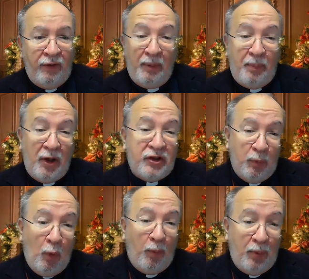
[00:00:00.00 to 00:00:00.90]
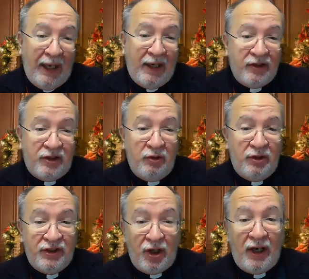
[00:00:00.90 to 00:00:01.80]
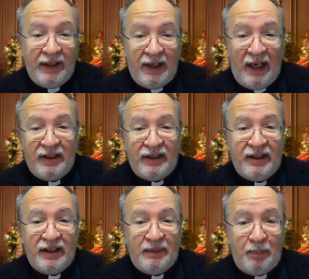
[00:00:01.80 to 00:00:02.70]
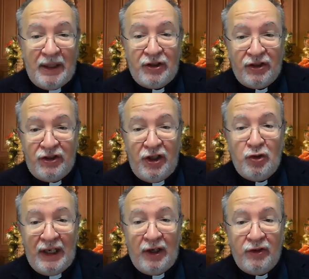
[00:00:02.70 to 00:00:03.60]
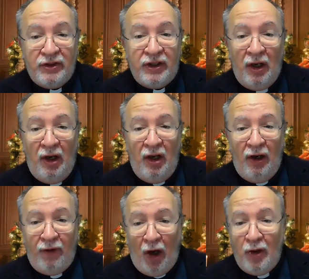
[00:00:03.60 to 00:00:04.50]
For the post-war planners who designed Essex's spacious new towns of